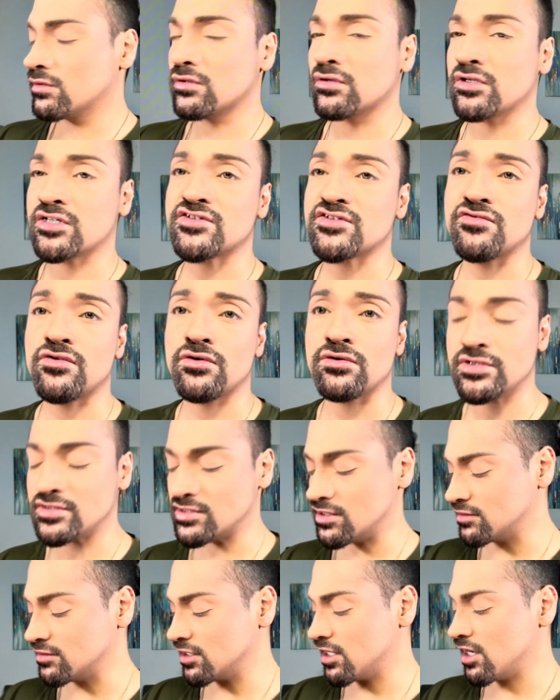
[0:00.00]
let's focus
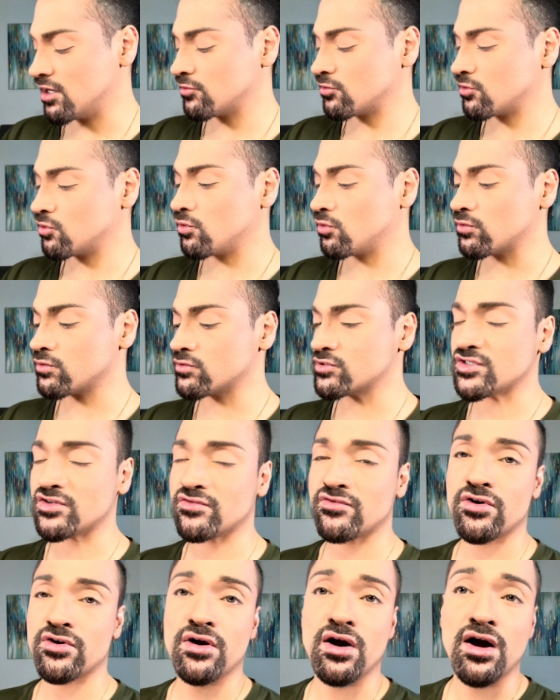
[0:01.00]
on the outer corners
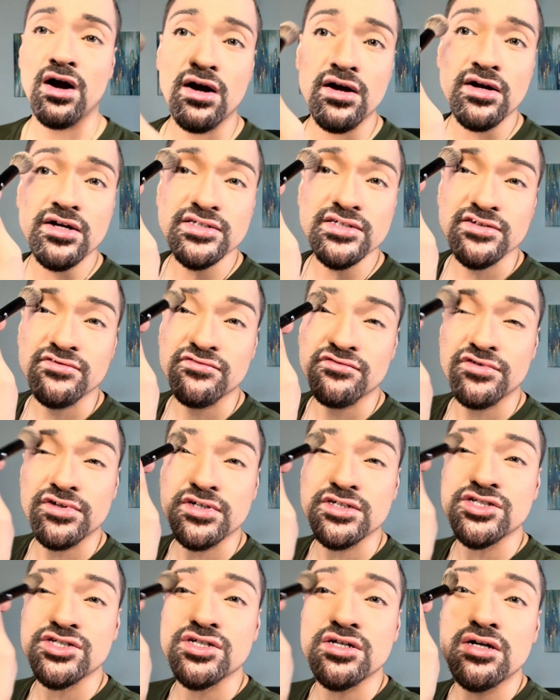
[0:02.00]
of our eyes and
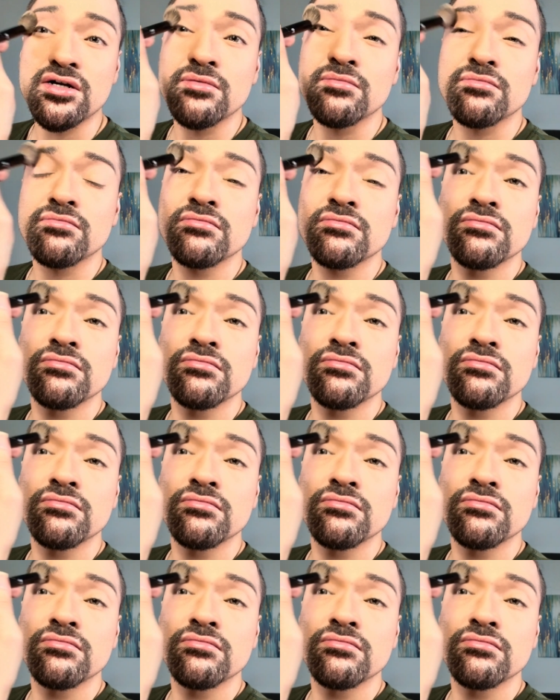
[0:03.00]
finish up.